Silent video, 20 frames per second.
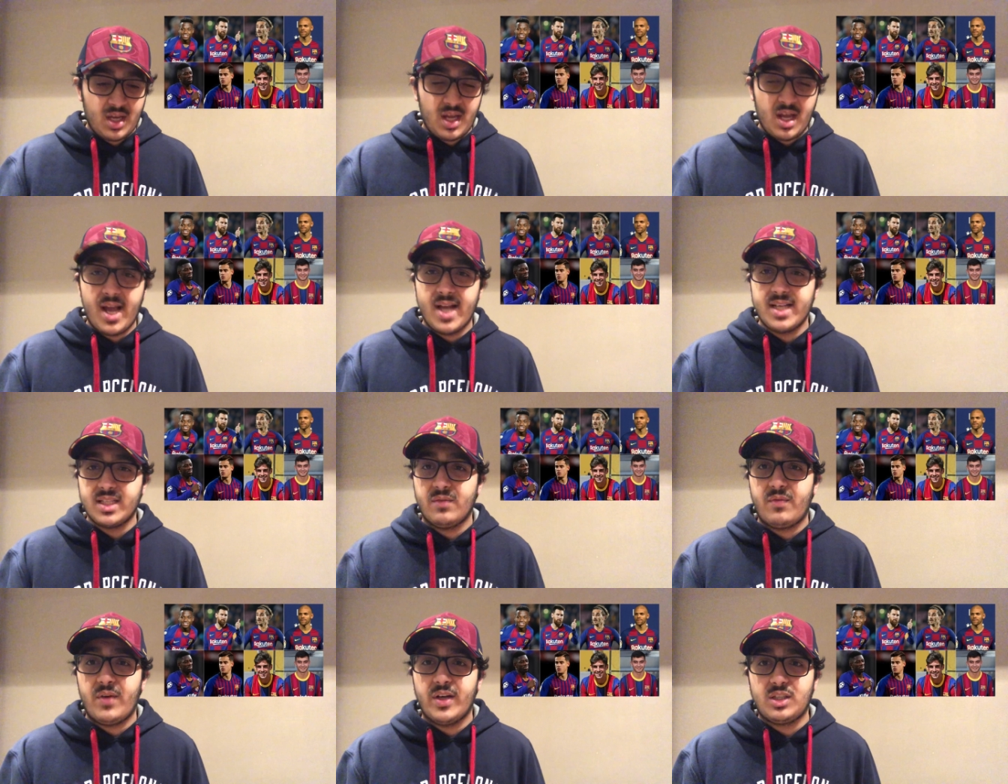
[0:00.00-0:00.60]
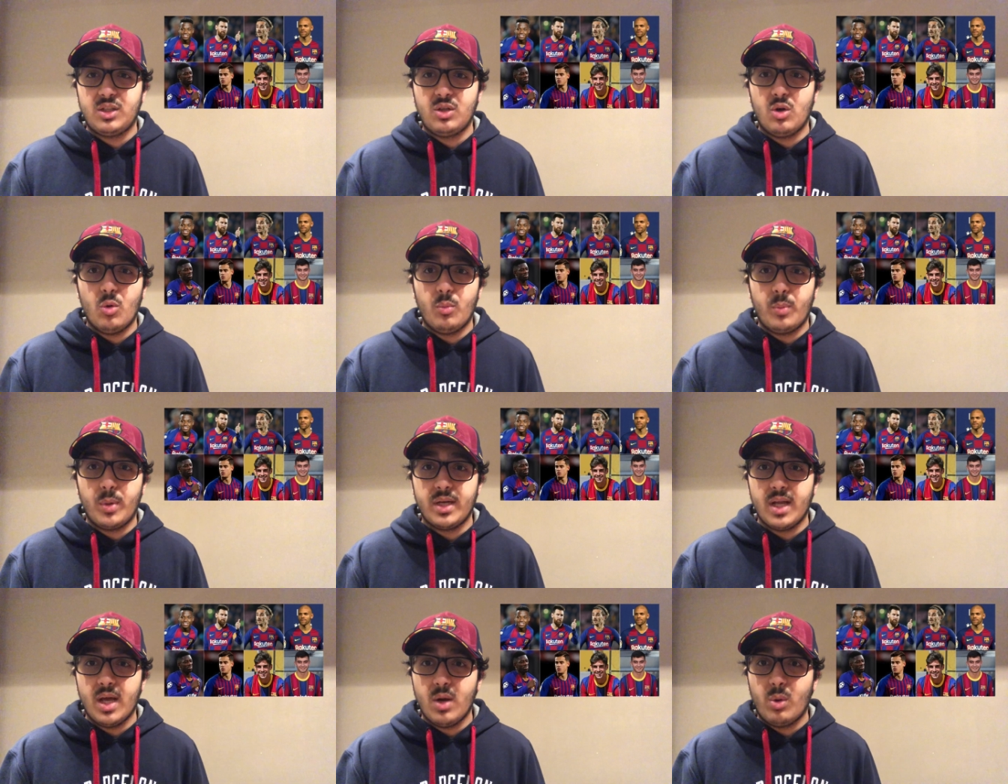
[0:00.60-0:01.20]
Ansu Fati
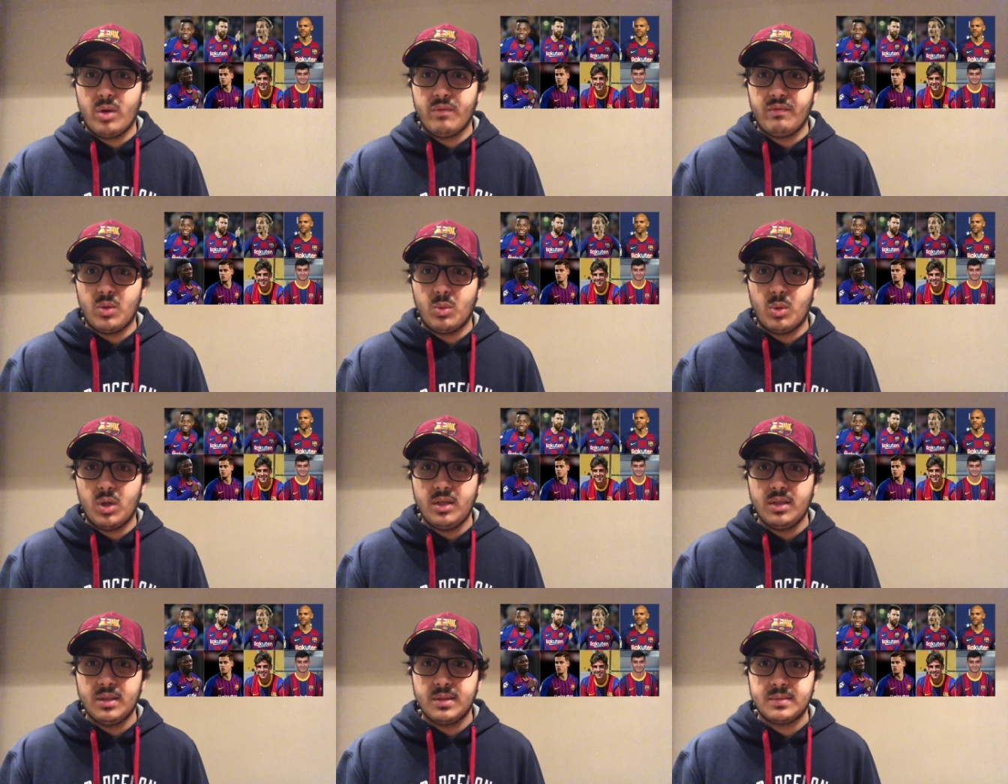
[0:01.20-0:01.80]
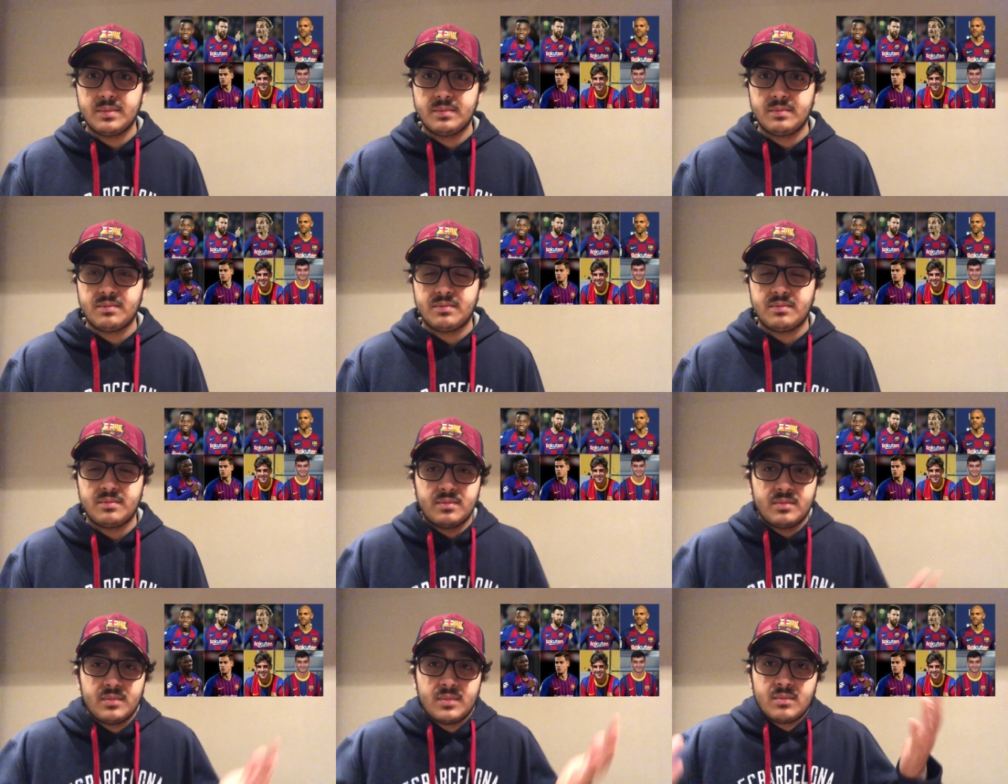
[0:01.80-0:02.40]
open net 1v1.
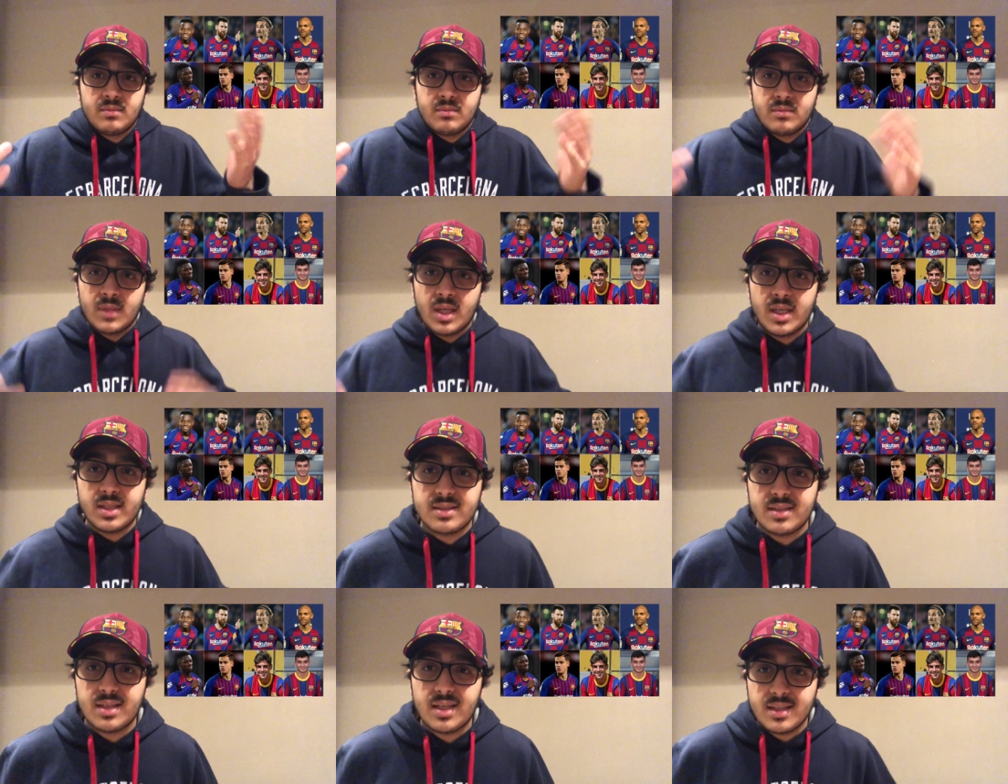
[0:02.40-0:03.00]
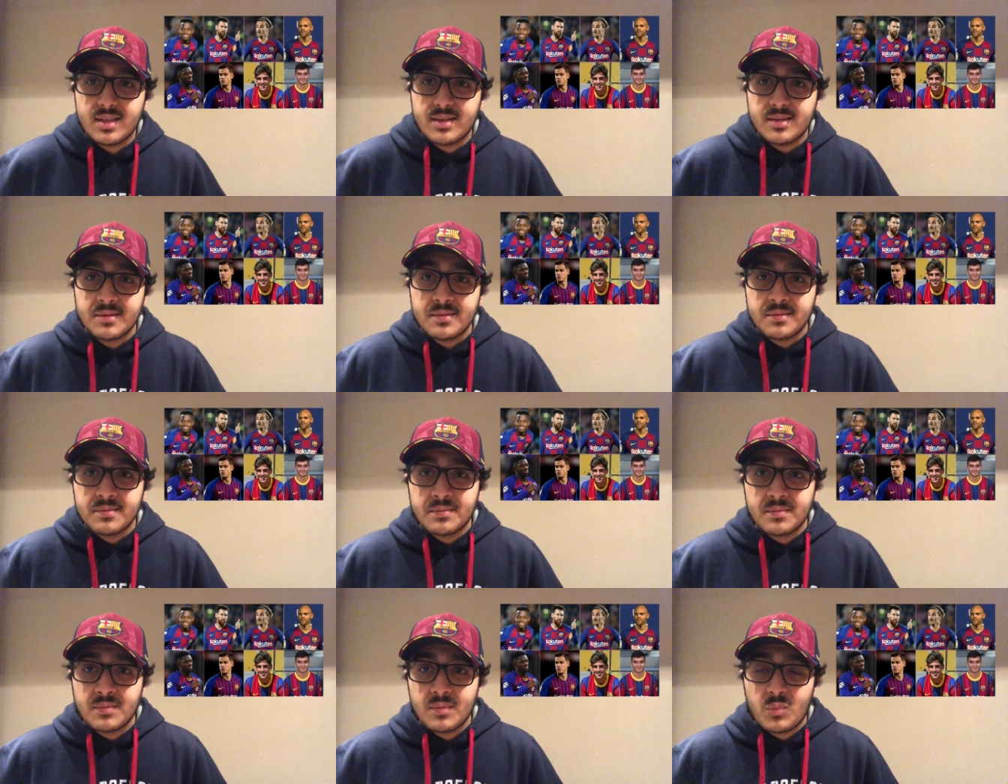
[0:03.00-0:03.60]
It's like,
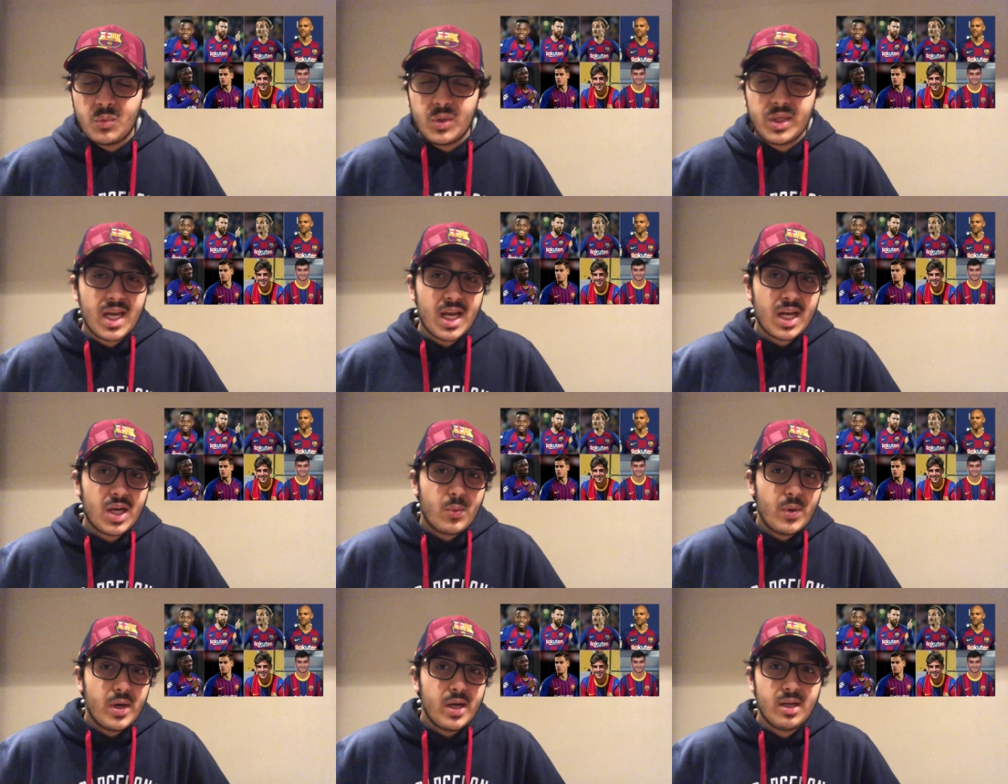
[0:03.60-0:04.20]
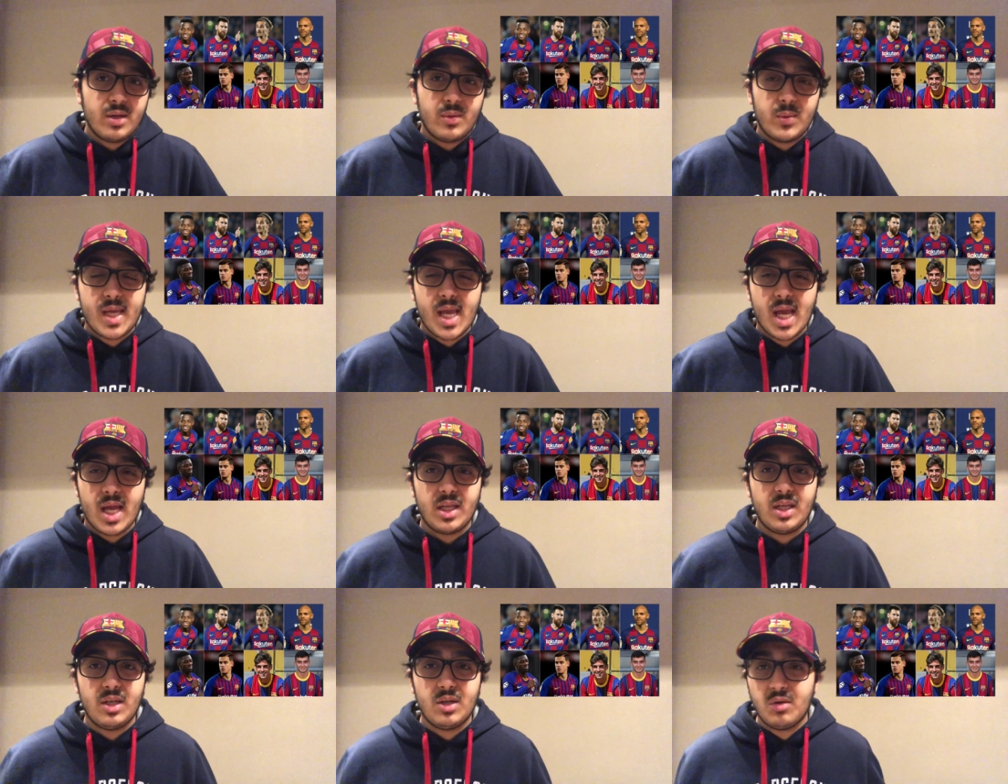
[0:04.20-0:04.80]
we can't create, we
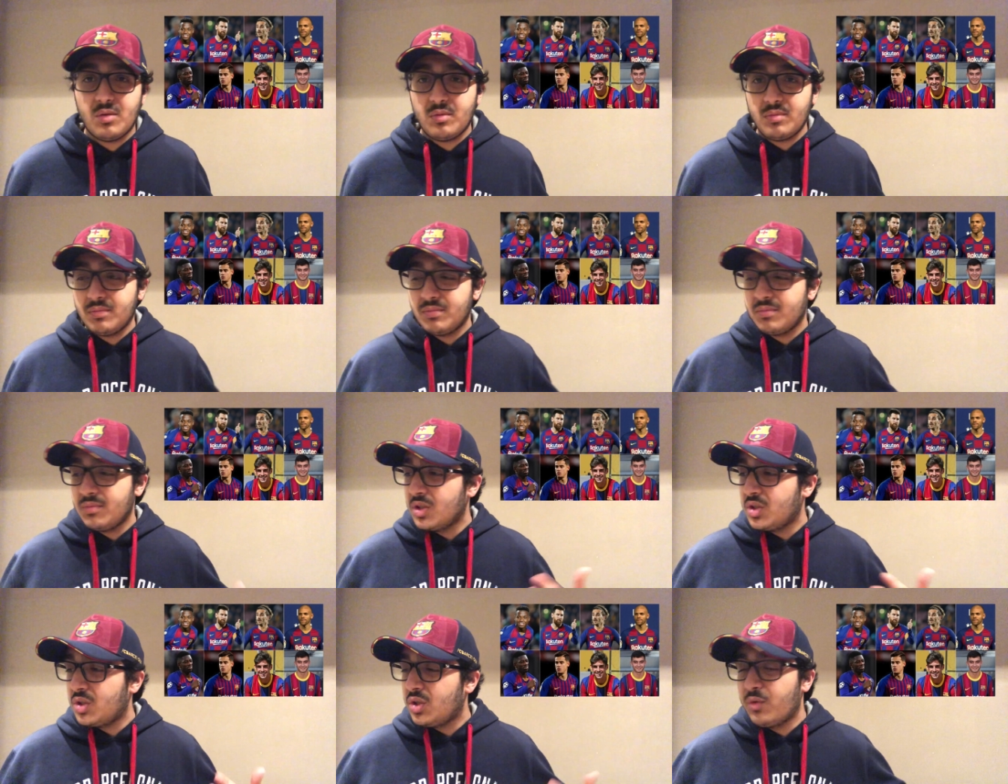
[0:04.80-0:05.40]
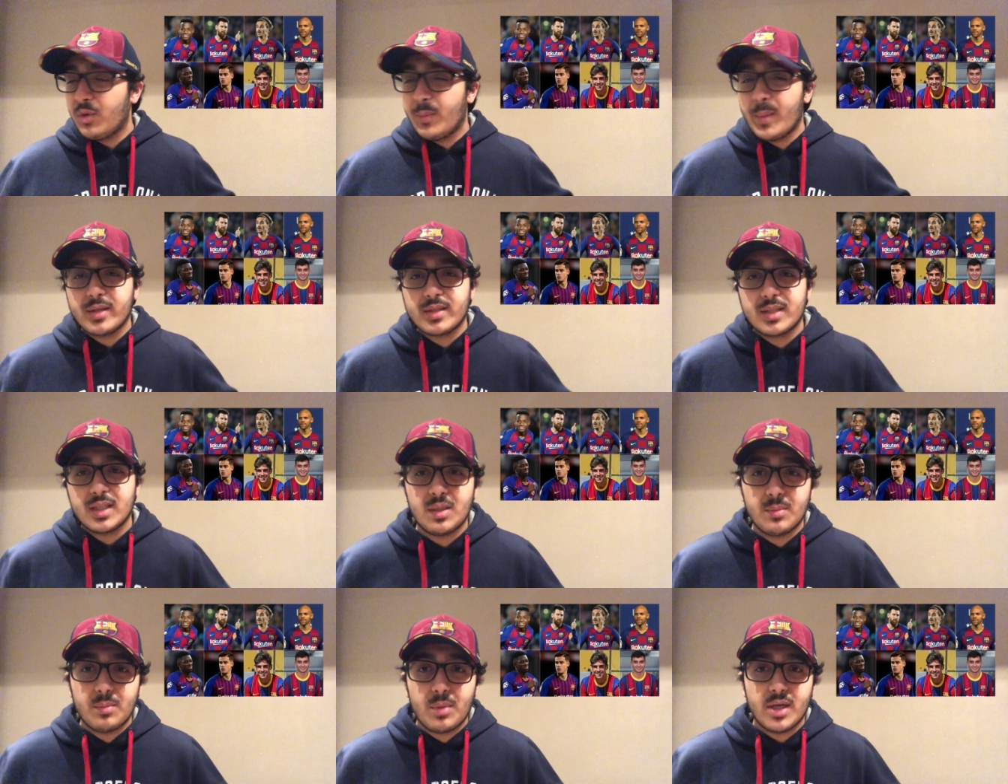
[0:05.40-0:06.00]
can't, shoot from
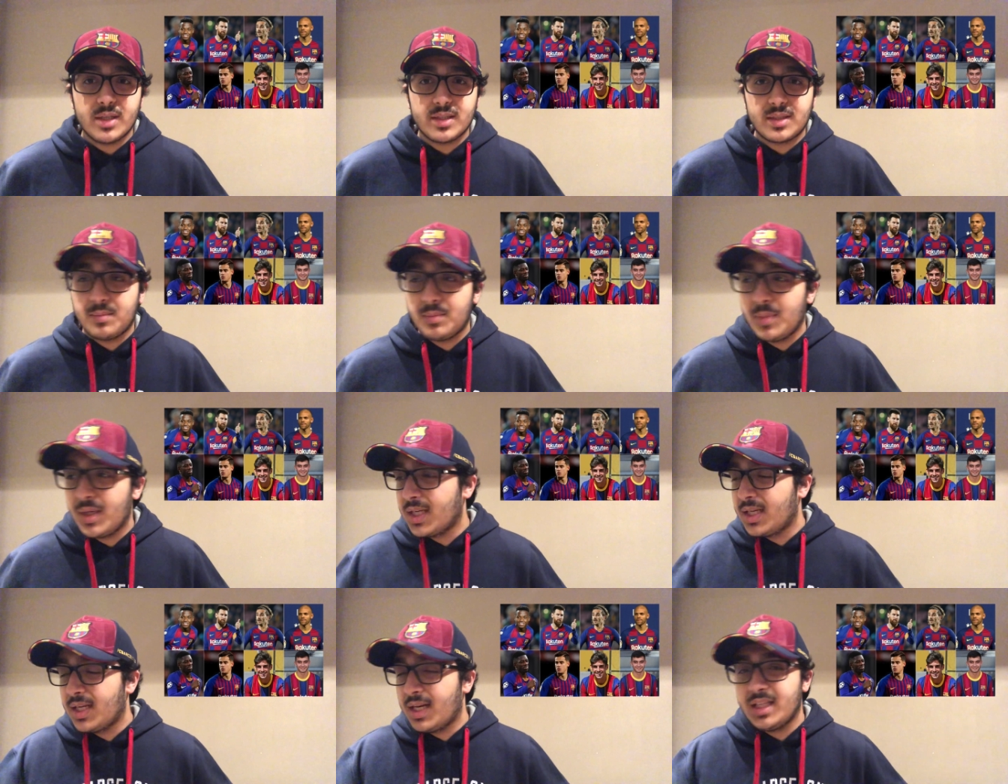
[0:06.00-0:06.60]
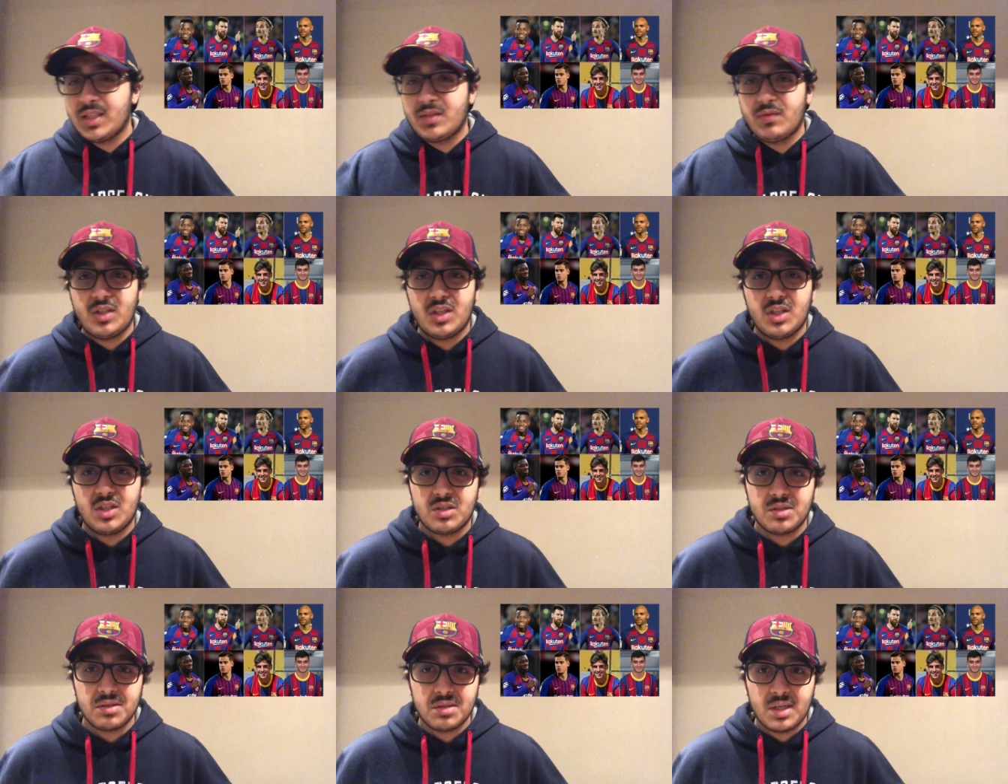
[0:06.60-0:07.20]
outside the box, make a nice finish.